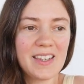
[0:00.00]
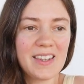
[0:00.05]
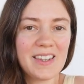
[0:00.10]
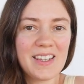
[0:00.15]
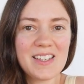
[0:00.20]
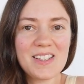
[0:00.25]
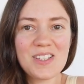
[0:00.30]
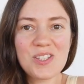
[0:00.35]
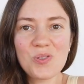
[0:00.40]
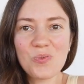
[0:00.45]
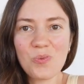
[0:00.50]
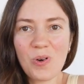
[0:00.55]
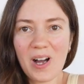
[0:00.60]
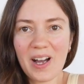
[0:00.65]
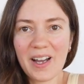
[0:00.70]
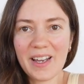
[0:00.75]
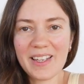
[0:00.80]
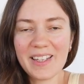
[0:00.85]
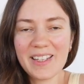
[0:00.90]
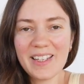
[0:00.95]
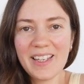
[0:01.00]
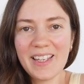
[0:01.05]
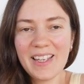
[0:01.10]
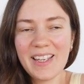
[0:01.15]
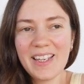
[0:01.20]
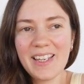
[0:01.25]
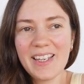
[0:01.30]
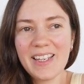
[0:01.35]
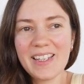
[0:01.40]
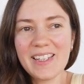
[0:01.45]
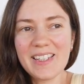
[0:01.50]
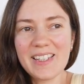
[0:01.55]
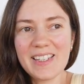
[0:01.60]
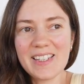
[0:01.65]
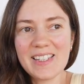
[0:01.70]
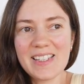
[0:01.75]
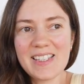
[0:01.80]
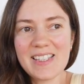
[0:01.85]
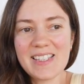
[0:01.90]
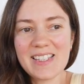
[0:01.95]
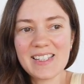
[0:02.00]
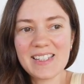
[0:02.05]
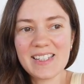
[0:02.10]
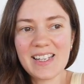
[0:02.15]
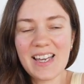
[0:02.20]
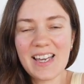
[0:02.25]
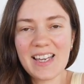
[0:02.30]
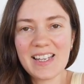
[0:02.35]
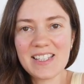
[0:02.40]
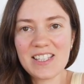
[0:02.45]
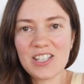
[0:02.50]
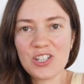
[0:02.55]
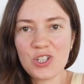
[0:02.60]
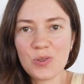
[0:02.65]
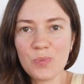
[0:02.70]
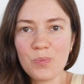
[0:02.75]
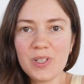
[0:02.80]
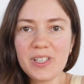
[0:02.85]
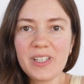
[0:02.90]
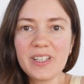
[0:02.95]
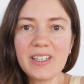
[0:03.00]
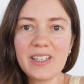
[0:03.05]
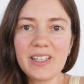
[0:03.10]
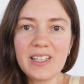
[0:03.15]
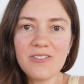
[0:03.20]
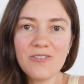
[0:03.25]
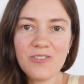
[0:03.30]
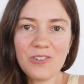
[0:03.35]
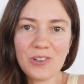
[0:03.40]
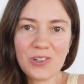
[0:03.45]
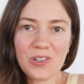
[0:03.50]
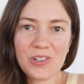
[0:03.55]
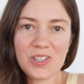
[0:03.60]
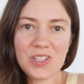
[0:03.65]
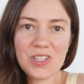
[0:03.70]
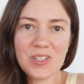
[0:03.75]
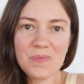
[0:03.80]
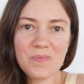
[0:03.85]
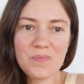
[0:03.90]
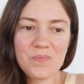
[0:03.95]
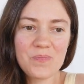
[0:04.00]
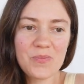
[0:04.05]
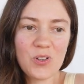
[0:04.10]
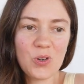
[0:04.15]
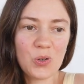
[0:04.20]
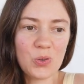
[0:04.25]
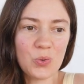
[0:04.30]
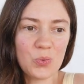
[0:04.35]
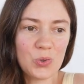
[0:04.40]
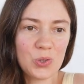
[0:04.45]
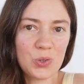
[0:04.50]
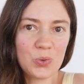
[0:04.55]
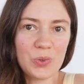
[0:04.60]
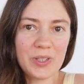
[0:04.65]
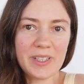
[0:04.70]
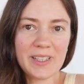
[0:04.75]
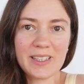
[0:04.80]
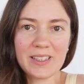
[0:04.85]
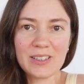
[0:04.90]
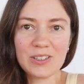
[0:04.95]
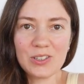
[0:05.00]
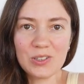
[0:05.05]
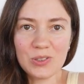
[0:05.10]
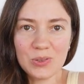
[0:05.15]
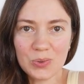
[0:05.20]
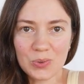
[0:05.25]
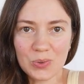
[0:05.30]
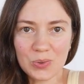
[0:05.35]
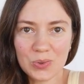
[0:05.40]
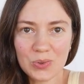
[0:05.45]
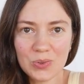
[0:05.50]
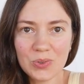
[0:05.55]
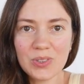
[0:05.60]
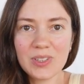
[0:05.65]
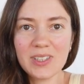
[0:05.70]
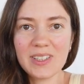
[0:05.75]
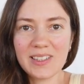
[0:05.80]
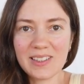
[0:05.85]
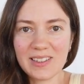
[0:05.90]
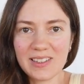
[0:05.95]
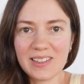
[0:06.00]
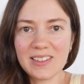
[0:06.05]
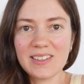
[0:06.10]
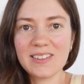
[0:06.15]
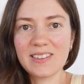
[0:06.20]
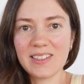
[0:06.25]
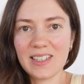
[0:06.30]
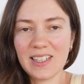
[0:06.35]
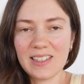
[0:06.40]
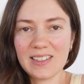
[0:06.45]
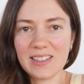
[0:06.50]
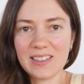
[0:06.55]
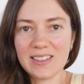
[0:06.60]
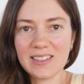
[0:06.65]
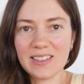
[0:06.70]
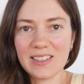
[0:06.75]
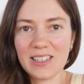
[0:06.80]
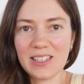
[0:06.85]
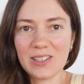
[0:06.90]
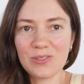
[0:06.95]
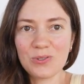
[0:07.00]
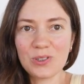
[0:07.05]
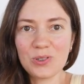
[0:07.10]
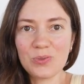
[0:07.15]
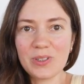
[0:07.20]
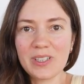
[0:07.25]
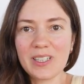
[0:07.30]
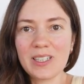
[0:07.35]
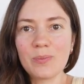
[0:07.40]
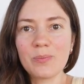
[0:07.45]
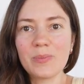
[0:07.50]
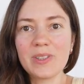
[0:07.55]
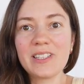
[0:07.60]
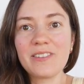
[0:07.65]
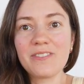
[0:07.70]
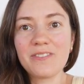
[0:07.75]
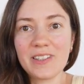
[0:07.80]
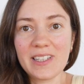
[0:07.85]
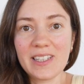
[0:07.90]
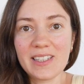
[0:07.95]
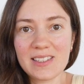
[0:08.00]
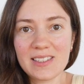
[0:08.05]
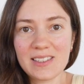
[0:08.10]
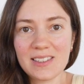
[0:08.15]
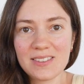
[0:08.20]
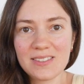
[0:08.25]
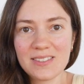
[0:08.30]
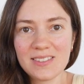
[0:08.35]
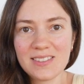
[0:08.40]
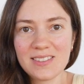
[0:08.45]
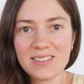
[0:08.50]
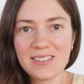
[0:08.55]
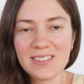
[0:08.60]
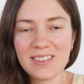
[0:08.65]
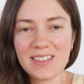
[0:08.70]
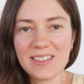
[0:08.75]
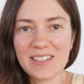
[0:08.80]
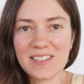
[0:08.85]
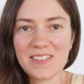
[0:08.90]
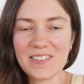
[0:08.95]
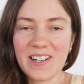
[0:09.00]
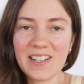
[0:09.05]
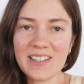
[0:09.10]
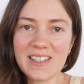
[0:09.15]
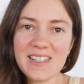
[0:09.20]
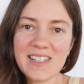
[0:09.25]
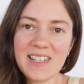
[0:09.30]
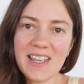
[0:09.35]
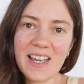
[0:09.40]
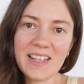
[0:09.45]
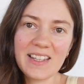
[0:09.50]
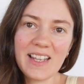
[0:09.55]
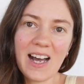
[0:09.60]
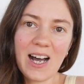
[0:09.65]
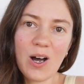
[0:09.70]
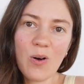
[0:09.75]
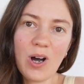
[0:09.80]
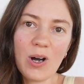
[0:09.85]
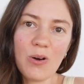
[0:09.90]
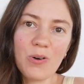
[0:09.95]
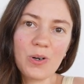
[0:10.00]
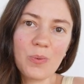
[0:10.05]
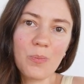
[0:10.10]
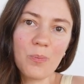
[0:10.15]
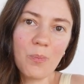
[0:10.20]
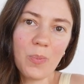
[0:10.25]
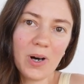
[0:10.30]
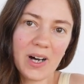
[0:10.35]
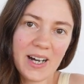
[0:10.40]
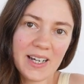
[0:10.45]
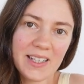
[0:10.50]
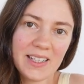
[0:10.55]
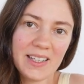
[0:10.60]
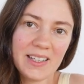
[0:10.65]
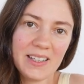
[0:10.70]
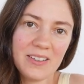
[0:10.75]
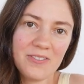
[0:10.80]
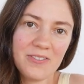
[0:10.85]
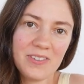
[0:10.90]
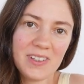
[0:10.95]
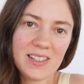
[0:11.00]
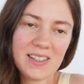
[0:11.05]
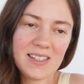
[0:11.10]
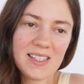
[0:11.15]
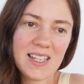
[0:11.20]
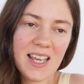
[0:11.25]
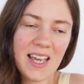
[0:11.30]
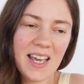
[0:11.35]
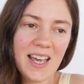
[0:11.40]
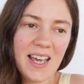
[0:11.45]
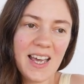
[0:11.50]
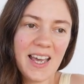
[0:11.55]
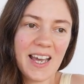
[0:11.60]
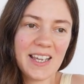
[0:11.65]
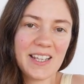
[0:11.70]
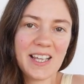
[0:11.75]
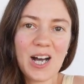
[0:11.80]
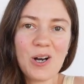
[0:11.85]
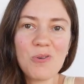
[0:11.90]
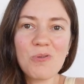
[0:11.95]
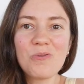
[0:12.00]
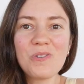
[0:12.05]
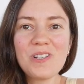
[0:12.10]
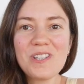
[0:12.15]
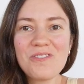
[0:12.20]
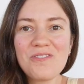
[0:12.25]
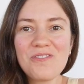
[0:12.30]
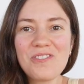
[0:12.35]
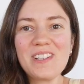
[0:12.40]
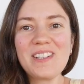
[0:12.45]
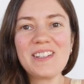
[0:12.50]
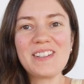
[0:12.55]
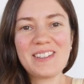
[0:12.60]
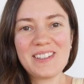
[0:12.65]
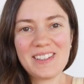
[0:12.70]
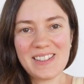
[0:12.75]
That's why it's had such a big influence on what we can do in this reality and what we can manifest in this reality, and how our body feels and how we feel